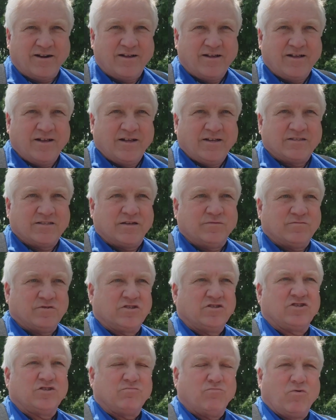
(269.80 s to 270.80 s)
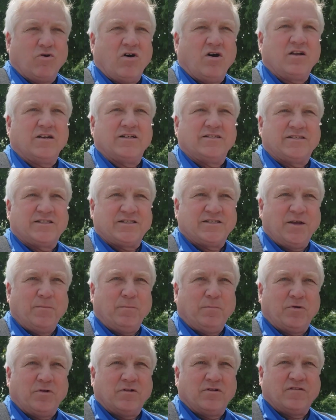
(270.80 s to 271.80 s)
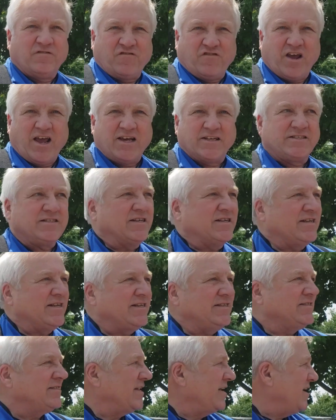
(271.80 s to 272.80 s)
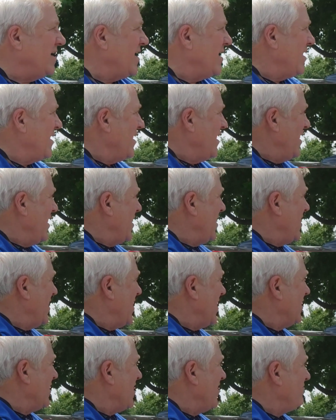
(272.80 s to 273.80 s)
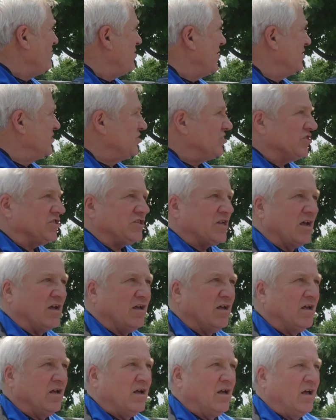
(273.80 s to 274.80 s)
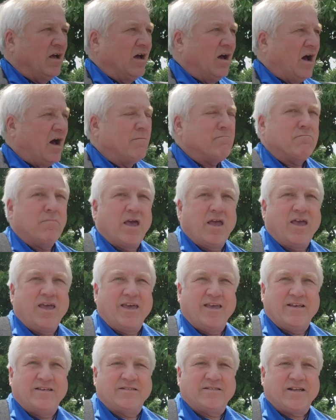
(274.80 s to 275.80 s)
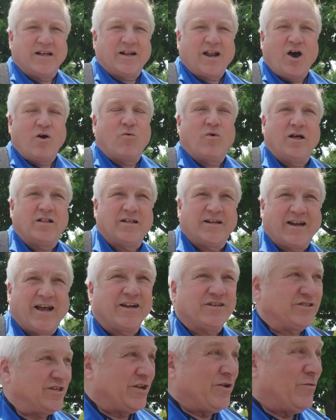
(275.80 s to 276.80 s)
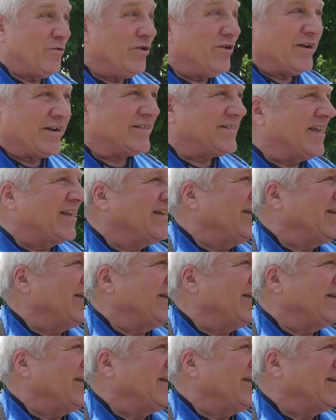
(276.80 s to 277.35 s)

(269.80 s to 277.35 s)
something just small and simple and fast and easy. And I've been just amazed at how well it actually works.